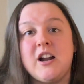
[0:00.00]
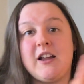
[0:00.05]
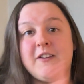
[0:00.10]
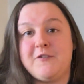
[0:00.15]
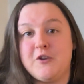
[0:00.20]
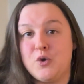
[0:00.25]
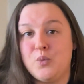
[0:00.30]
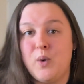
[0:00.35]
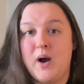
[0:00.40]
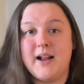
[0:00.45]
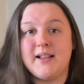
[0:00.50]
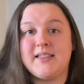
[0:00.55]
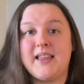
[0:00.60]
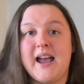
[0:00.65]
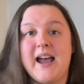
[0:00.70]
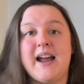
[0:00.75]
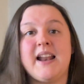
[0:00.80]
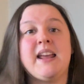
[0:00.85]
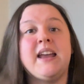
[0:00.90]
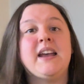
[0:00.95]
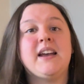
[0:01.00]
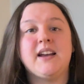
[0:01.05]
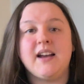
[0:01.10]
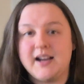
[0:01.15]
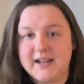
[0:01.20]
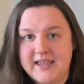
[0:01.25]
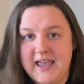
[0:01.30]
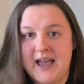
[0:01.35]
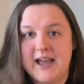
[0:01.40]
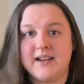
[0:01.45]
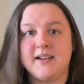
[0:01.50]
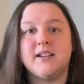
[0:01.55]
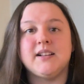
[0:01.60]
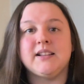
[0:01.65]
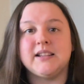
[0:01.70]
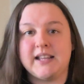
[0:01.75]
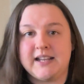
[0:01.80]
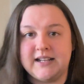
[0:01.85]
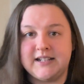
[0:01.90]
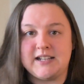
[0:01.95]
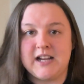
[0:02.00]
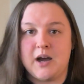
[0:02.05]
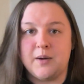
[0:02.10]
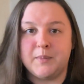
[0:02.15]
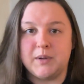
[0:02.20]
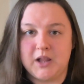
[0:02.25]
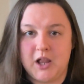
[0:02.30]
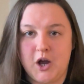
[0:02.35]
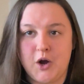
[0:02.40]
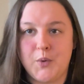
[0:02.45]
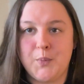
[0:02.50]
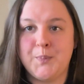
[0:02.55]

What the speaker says: If you want that, again, link down below.